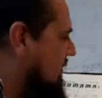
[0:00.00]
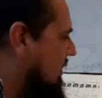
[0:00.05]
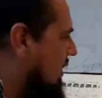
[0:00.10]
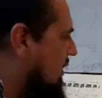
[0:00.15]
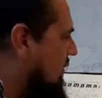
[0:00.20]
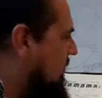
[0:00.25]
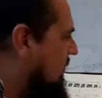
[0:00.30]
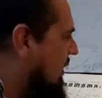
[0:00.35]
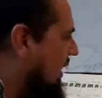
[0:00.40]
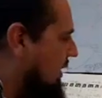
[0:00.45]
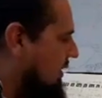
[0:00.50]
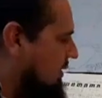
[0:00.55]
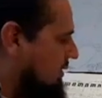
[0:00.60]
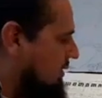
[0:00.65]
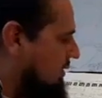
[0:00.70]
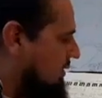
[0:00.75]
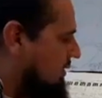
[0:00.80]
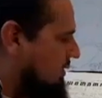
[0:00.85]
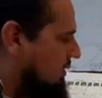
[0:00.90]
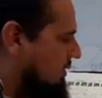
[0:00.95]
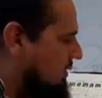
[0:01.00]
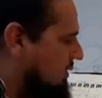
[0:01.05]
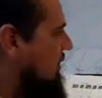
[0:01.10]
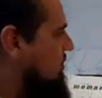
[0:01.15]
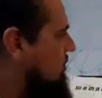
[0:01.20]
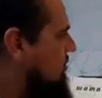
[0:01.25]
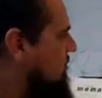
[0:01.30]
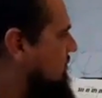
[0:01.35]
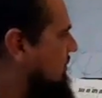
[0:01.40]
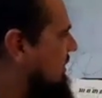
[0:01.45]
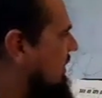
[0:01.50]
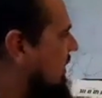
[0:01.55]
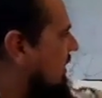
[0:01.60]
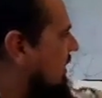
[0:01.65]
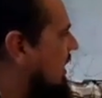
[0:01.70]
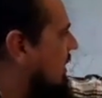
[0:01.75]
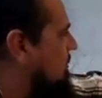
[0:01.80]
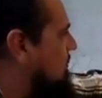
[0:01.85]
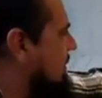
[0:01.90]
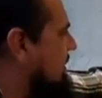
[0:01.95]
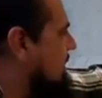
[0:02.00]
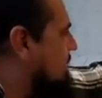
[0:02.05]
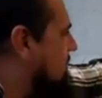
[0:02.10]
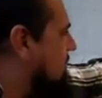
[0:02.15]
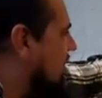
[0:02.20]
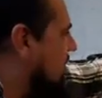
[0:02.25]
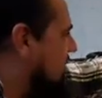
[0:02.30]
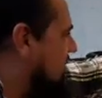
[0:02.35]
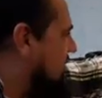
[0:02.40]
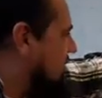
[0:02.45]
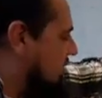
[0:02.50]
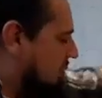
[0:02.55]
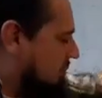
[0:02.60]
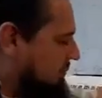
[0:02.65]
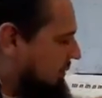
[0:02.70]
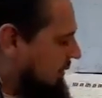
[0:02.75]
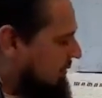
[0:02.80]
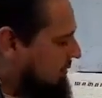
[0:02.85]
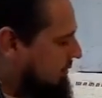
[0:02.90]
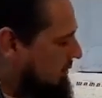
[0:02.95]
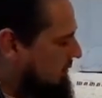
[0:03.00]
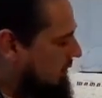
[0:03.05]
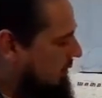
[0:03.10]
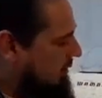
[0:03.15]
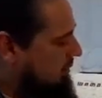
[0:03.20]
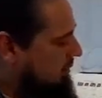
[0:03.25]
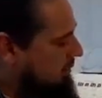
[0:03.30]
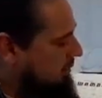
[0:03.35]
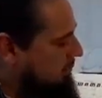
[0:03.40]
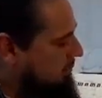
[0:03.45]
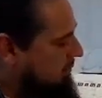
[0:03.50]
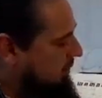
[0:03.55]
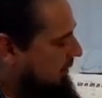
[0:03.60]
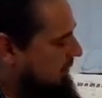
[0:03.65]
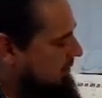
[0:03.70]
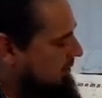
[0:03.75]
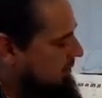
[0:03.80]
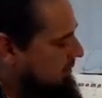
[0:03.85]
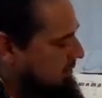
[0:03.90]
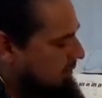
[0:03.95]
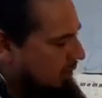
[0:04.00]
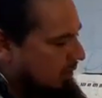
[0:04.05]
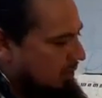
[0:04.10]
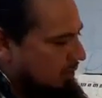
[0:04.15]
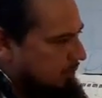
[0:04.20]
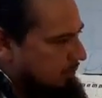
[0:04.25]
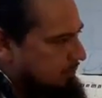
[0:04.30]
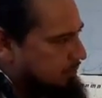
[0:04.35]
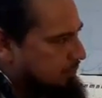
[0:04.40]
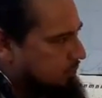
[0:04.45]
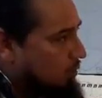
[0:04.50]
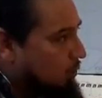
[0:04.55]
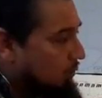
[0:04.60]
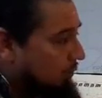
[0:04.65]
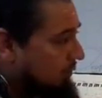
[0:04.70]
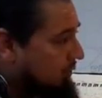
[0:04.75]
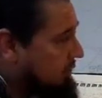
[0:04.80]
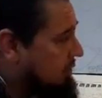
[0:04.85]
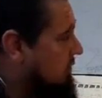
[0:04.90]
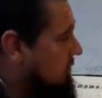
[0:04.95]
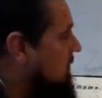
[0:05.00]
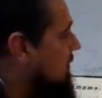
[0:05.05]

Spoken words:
right? And that should be accompanied by the chords.